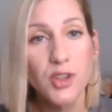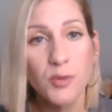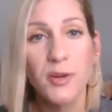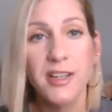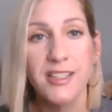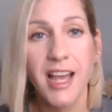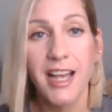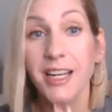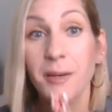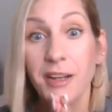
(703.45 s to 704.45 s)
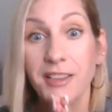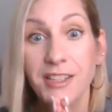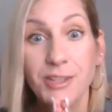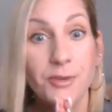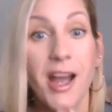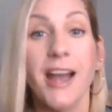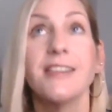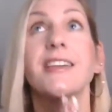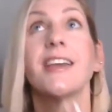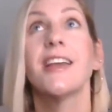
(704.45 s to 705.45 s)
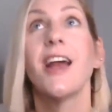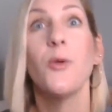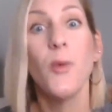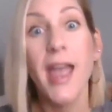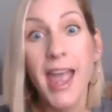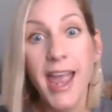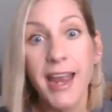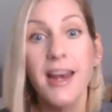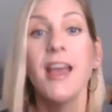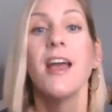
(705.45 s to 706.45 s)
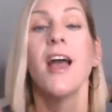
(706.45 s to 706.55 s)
super excited about this, you guys. I cannot wait.